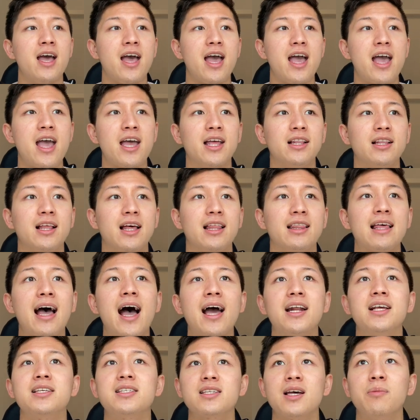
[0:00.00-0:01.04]
And
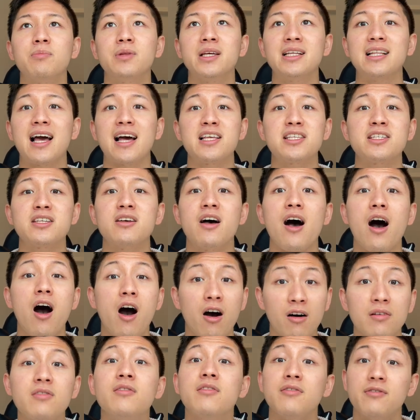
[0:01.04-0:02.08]
that is something that's
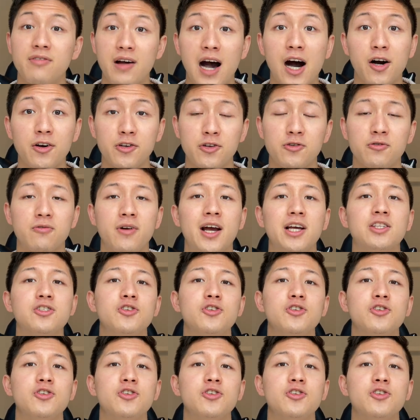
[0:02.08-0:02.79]
of value, right?